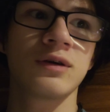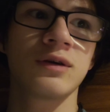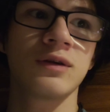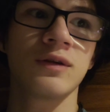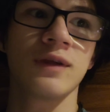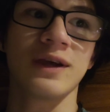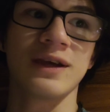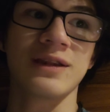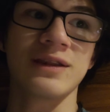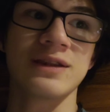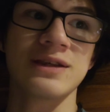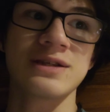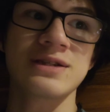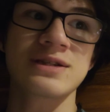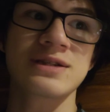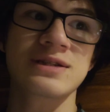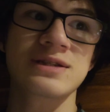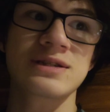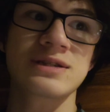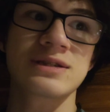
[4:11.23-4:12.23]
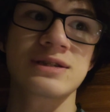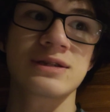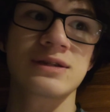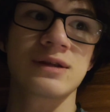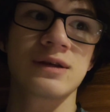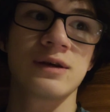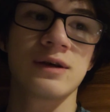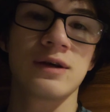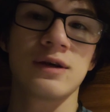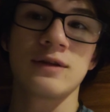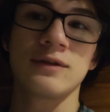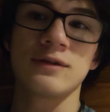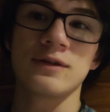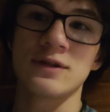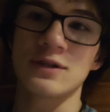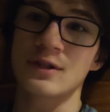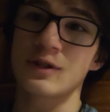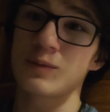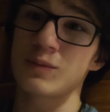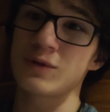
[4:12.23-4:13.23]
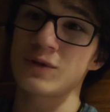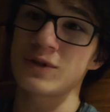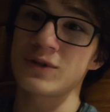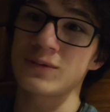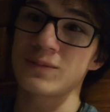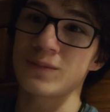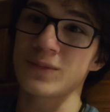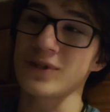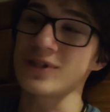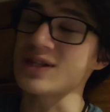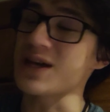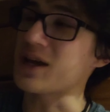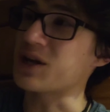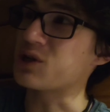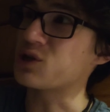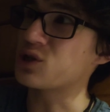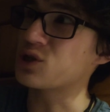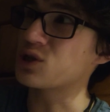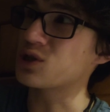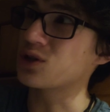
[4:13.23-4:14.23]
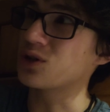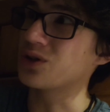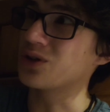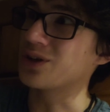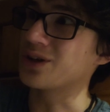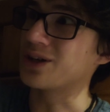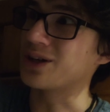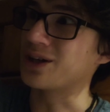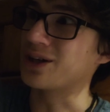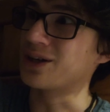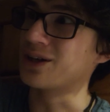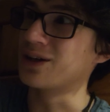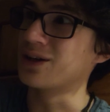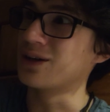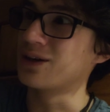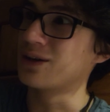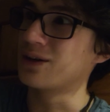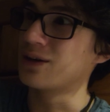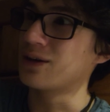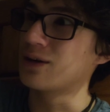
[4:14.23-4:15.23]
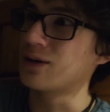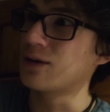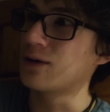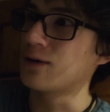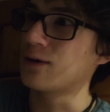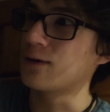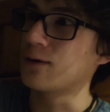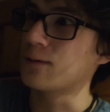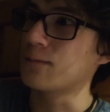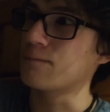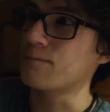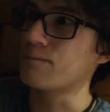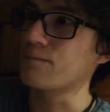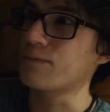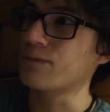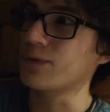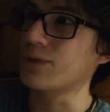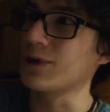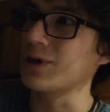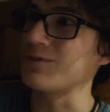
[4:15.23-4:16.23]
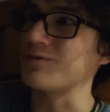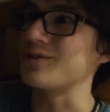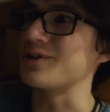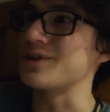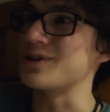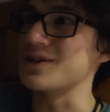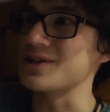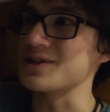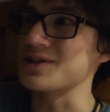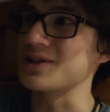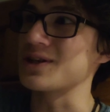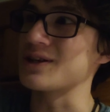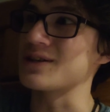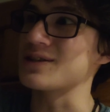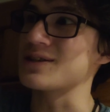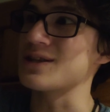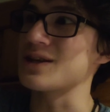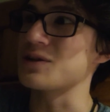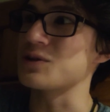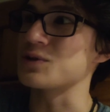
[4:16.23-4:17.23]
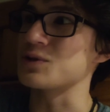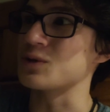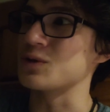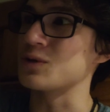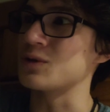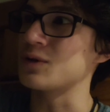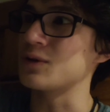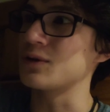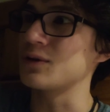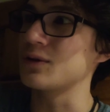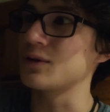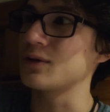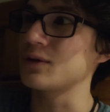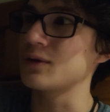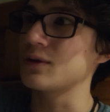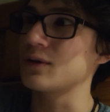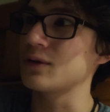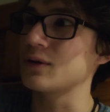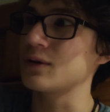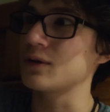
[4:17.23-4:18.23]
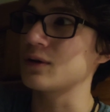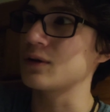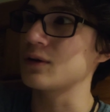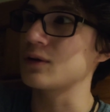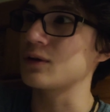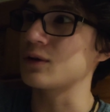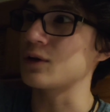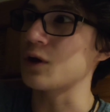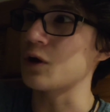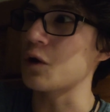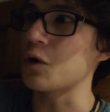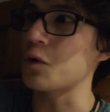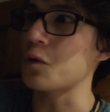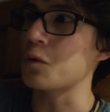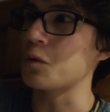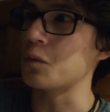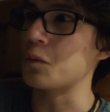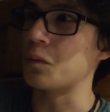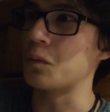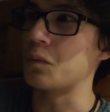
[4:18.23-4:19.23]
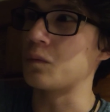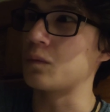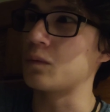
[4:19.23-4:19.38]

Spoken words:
Like this could potentially, if it doesn't get censored, go